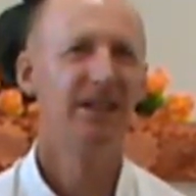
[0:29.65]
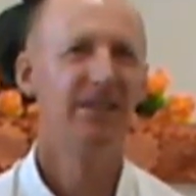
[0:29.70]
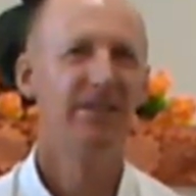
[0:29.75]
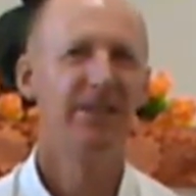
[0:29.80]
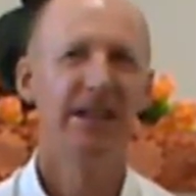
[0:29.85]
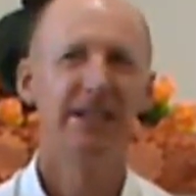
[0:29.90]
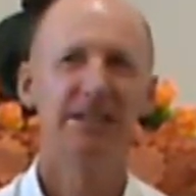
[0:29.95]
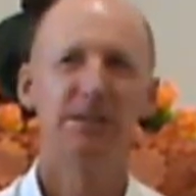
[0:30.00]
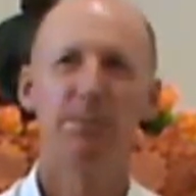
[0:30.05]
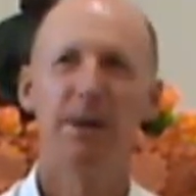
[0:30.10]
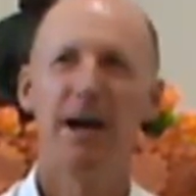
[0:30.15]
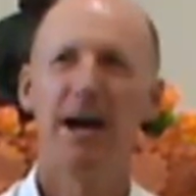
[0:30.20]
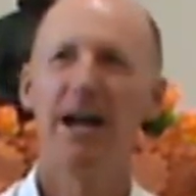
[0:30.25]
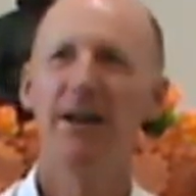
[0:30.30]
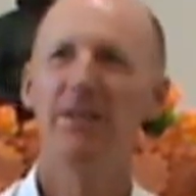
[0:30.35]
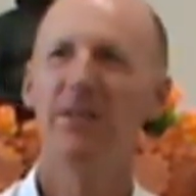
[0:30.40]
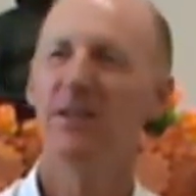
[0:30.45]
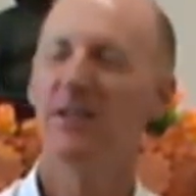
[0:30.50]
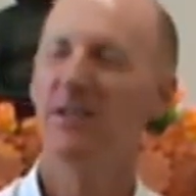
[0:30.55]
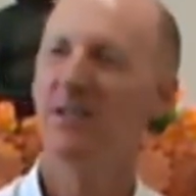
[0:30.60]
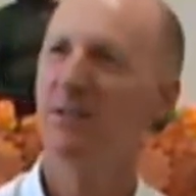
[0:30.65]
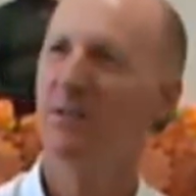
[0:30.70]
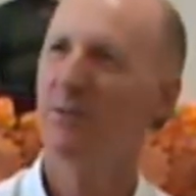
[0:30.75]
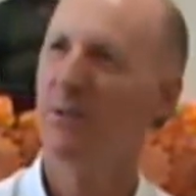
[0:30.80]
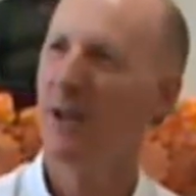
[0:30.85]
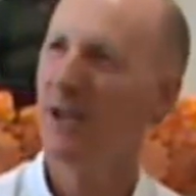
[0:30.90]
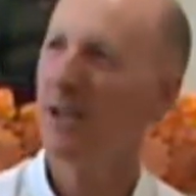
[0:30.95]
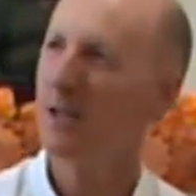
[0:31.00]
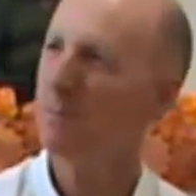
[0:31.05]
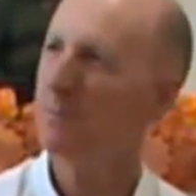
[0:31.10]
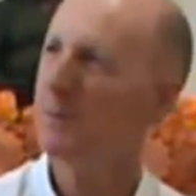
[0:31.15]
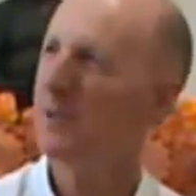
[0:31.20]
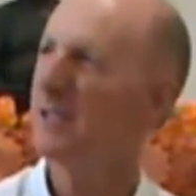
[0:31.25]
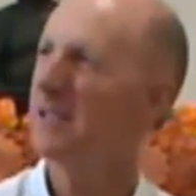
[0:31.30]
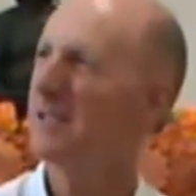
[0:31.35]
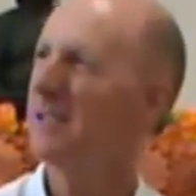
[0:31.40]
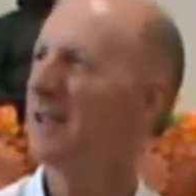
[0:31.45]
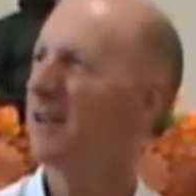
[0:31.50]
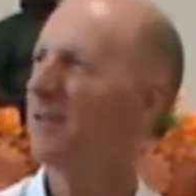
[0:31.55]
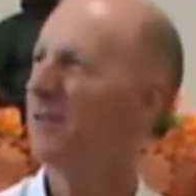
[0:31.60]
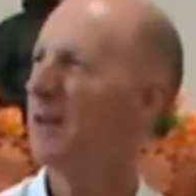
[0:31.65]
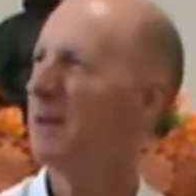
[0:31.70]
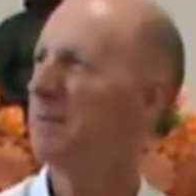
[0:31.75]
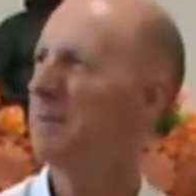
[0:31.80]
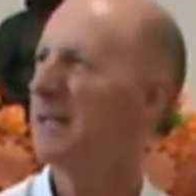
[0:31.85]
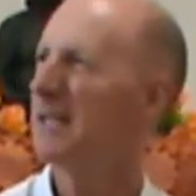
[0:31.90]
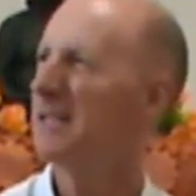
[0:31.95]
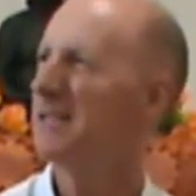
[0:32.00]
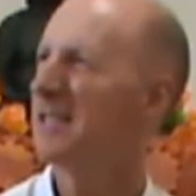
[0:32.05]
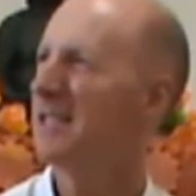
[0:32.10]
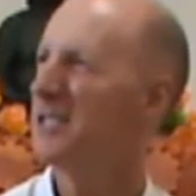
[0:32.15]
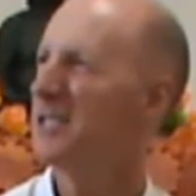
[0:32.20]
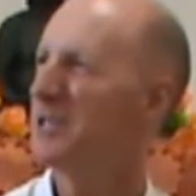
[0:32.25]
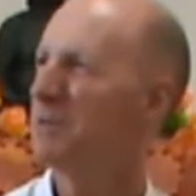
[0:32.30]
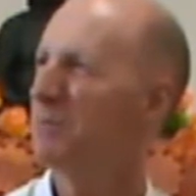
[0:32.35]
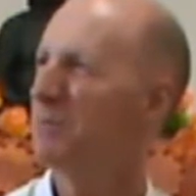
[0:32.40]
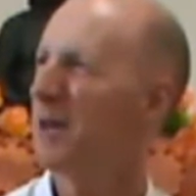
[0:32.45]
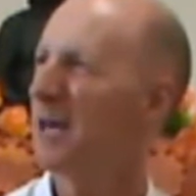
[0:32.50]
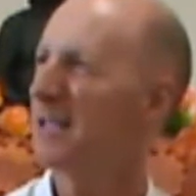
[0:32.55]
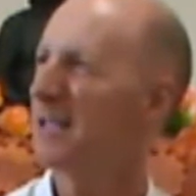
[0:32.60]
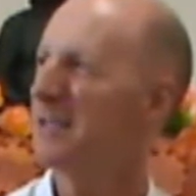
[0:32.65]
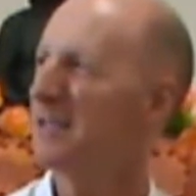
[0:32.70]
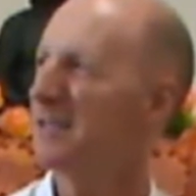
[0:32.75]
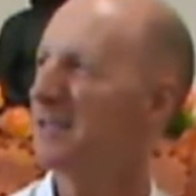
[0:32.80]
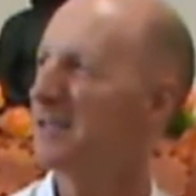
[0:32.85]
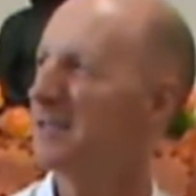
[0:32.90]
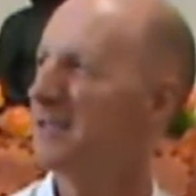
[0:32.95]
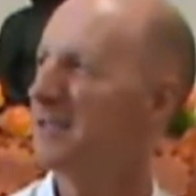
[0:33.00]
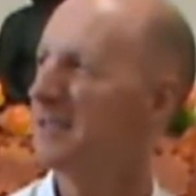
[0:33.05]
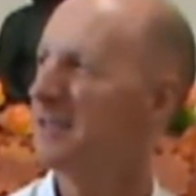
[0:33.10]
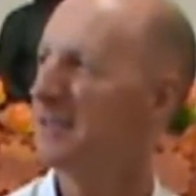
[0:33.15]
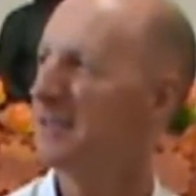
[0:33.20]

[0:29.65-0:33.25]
That's part of the development of our meditation practice.